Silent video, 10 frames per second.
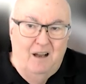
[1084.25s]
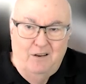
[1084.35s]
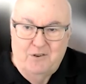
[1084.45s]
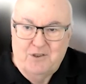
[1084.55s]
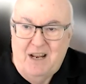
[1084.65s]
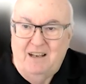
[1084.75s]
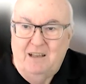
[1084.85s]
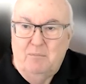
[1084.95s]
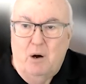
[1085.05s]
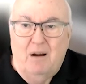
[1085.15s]

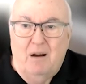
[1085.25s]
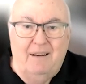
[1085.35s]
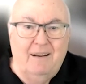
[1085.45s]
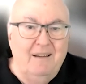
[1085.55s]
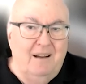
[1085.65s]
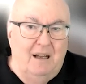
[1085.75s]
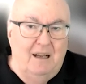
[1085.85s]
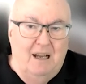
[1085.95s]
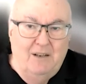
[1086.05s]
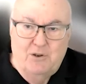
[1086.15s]
understanding the market,
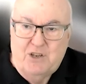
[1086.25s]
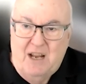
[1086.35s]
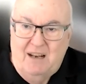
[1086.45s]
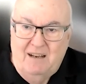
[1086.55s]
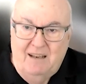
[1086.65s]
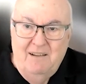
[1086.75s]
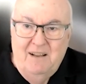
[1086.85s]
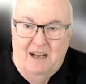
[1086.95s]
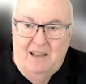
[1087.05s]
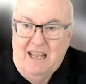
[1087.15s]
understanding
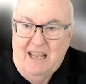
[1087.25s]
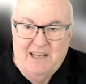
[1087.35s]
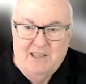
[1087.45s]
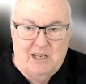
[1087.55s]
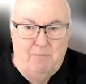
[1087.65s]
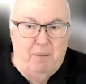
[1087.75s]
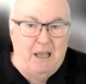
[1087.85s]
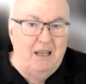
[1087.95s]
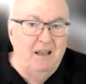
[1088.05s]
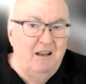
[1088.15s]
the
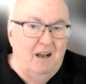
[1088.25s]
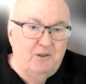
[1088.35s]
ICP,